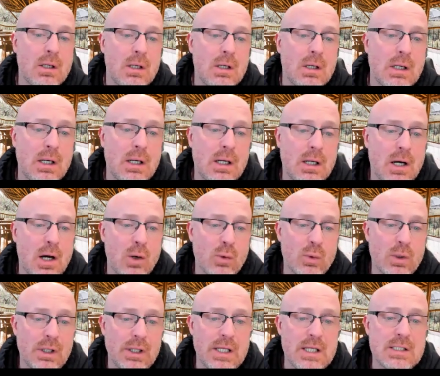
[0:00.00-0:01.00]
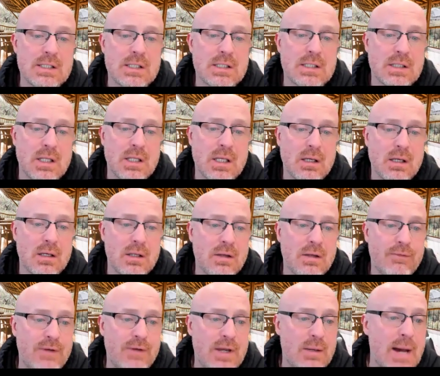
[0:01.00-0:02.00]
I'll release
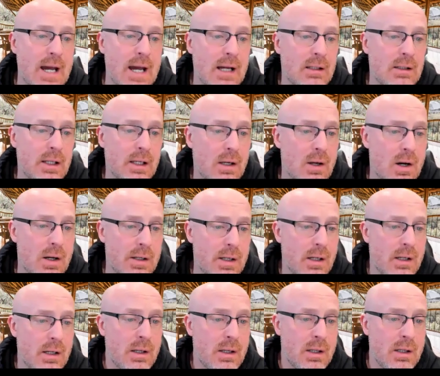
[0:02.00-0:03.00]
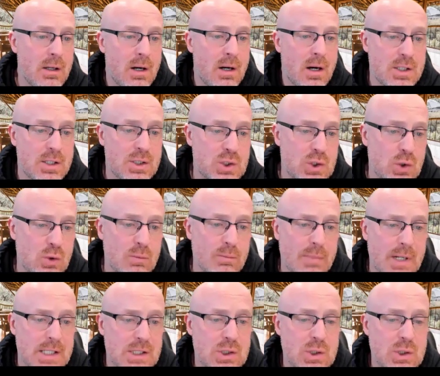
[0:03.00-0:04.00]
the feedback, like on on a student
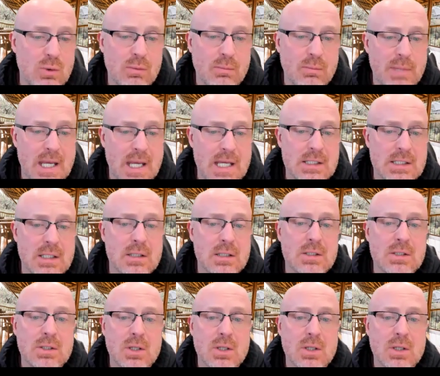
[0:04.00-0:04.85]
by student basis.